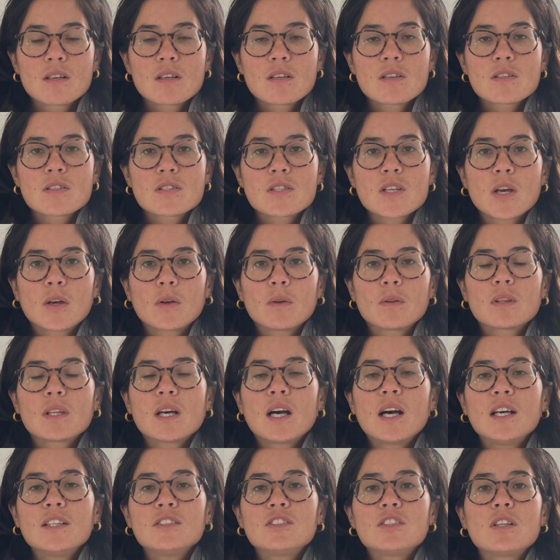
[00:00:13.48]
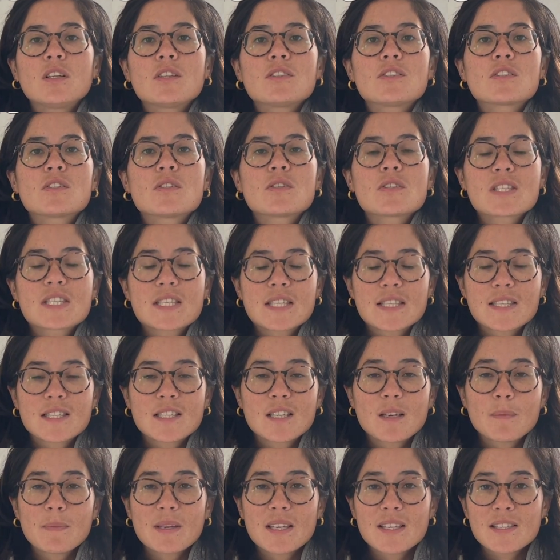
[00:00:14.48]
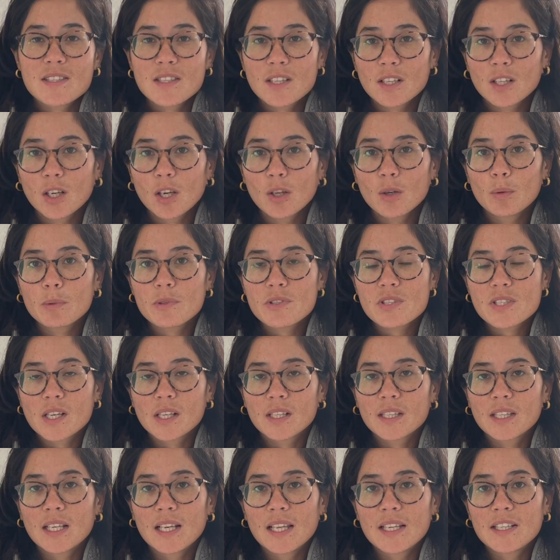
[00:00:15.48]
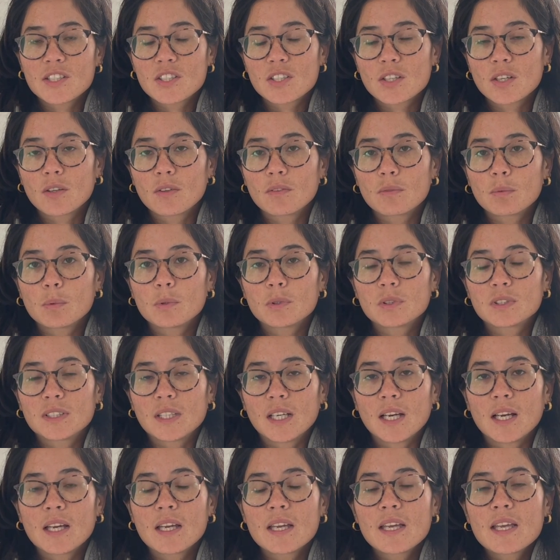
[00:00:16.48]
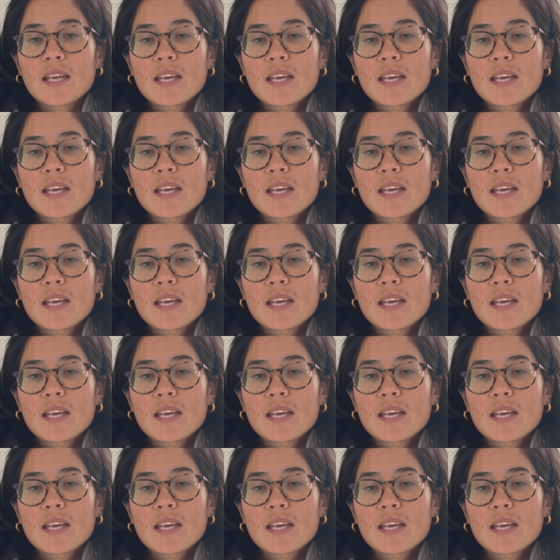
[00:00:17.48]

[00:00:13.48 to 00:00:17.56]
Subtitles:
So the hydrological cycle is the global circulation of water.